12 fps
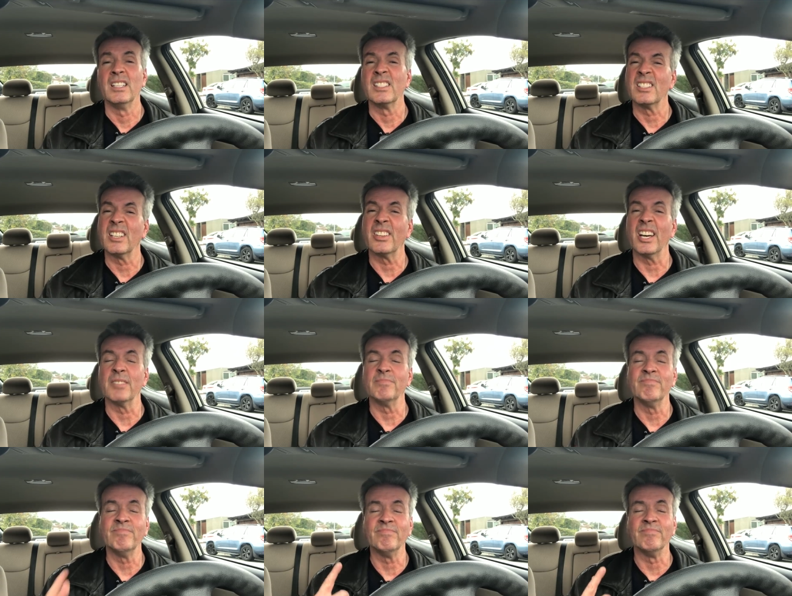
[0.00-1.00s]
So I thought,
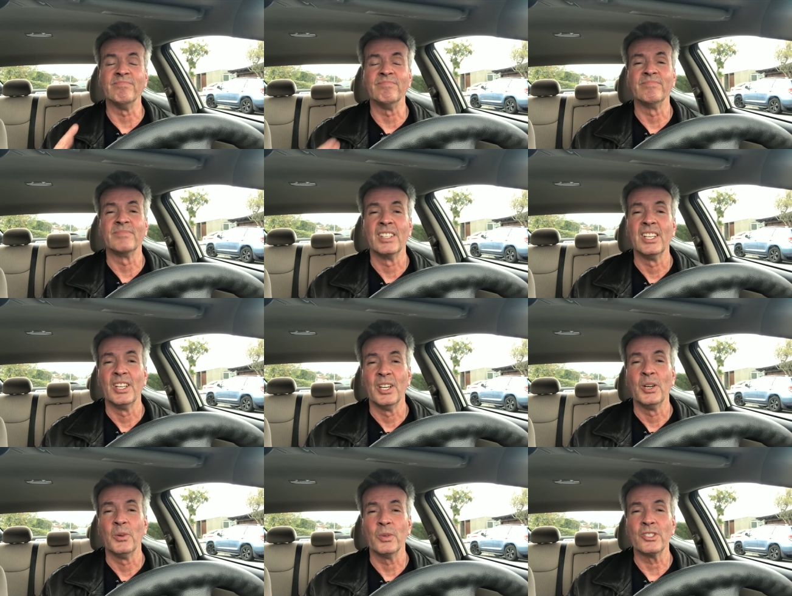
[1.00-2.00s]

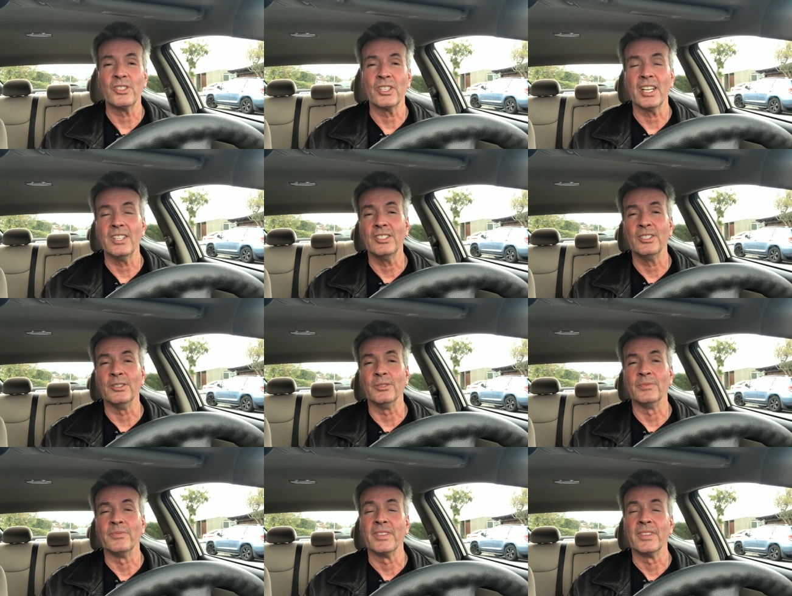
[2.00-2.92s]
what should I do?